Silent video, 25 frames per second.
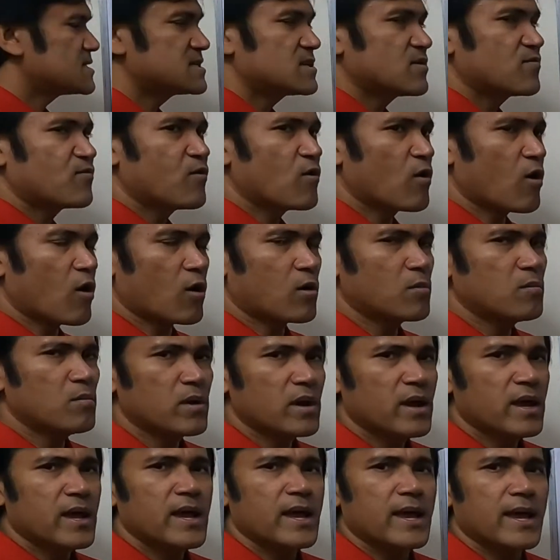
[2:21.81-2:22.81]
is the
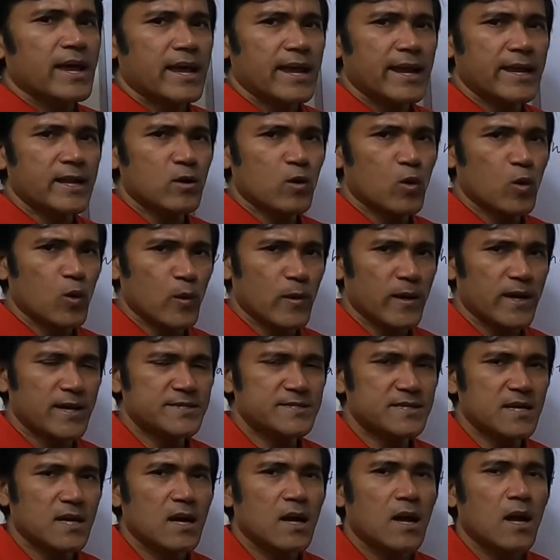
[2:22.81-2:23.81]
form in
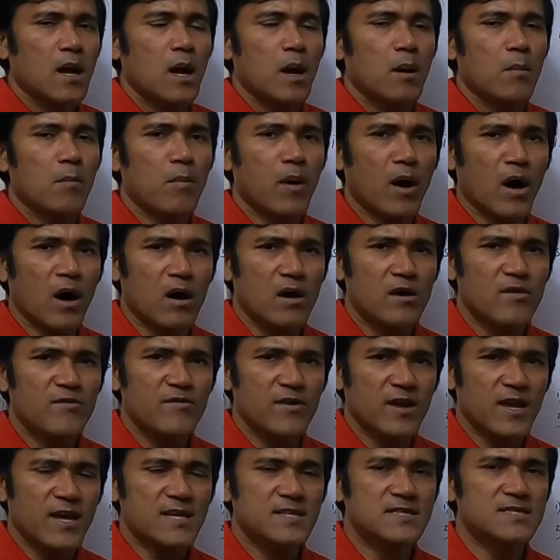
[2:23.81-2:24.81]
which
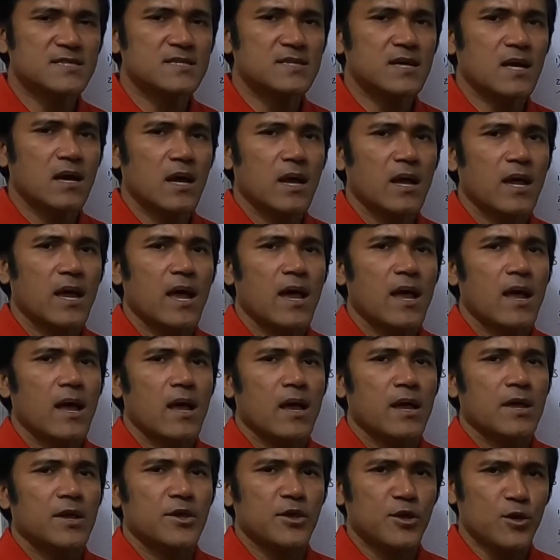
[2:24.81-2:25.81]
verb is
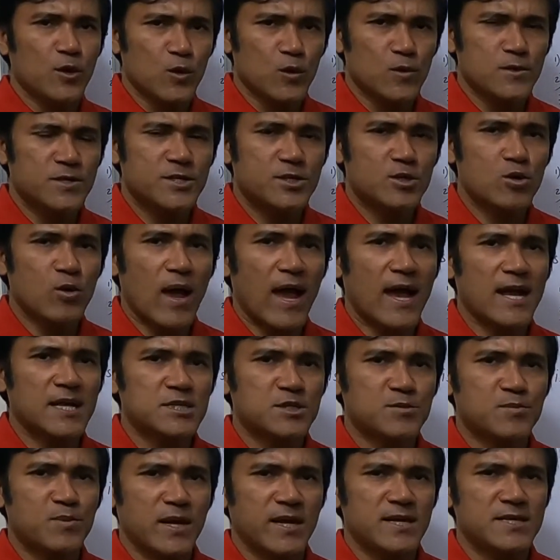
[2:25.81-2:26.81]
used to
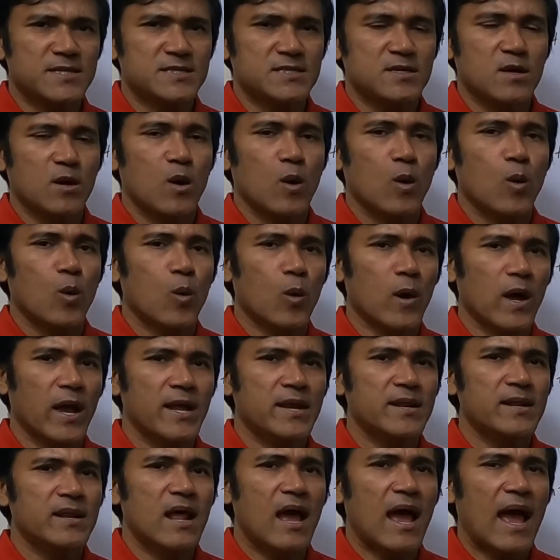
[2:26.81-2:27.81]
express
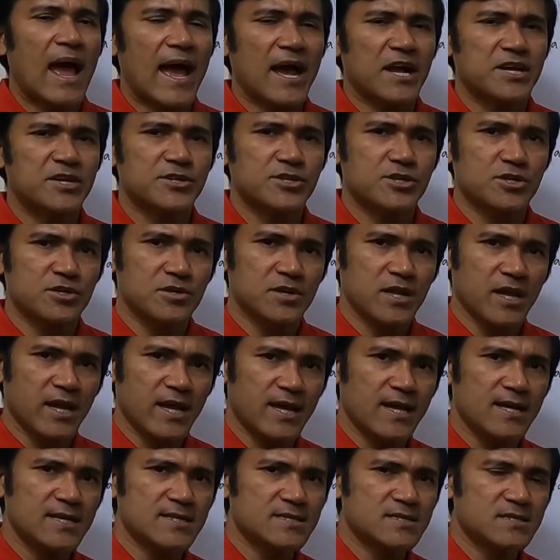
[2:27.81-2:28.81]
when action
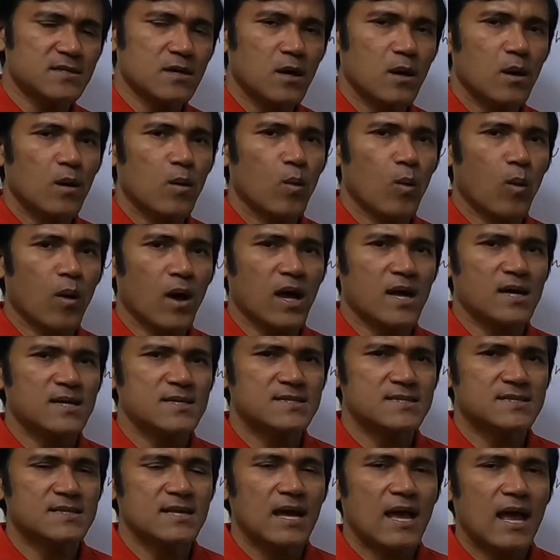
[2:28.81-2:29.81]
is,
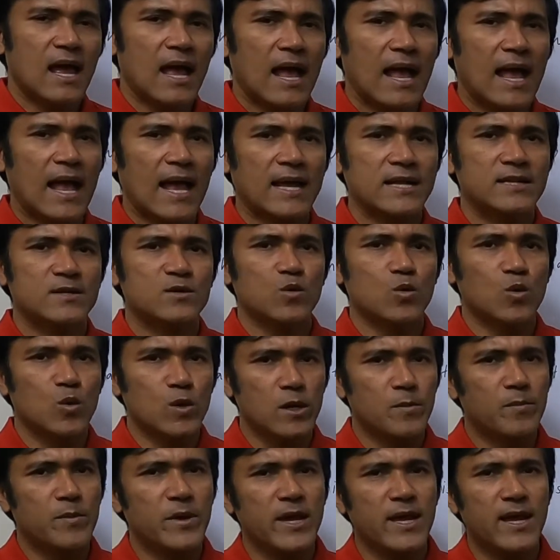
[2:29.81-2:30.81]
was, and
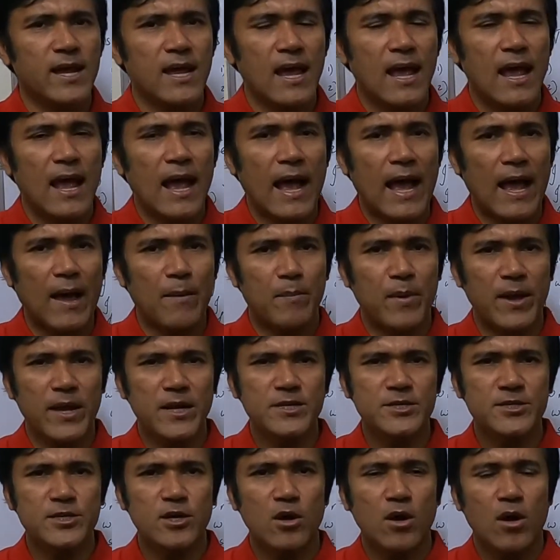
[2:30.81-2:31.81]
will be
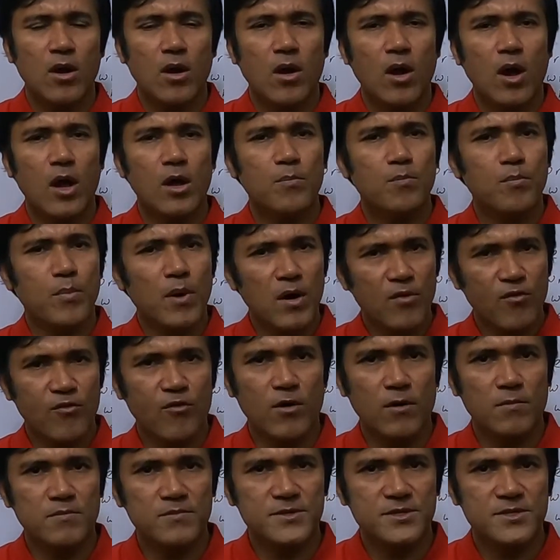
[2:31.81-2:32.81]
happened or
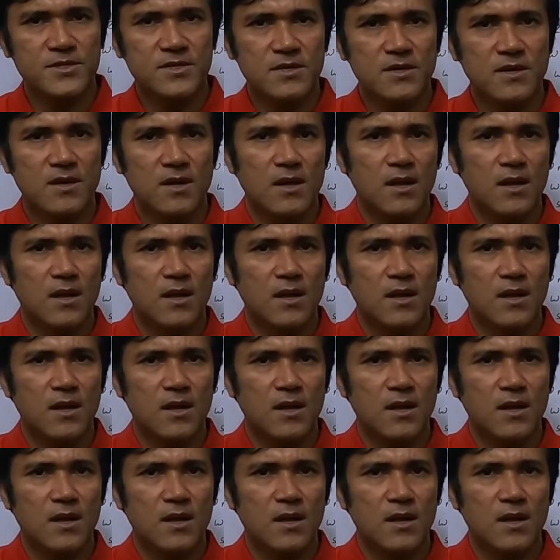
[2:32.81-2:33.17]
performed.